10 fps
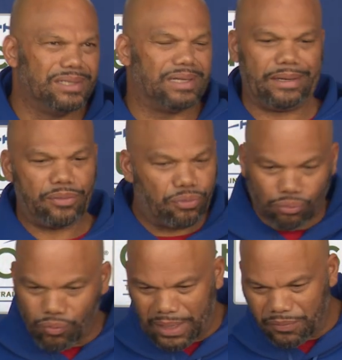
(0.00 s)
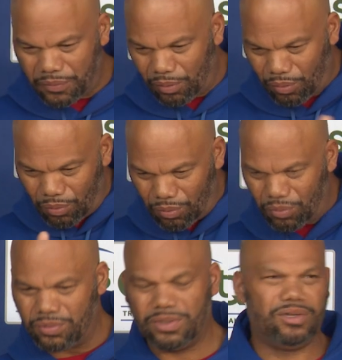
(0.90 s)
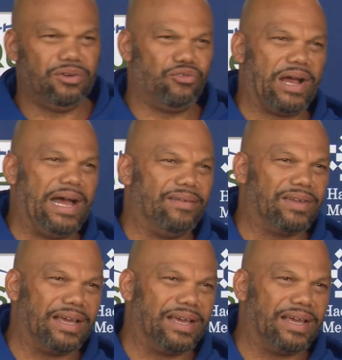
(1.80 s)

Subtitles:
Like throughout the whole drive.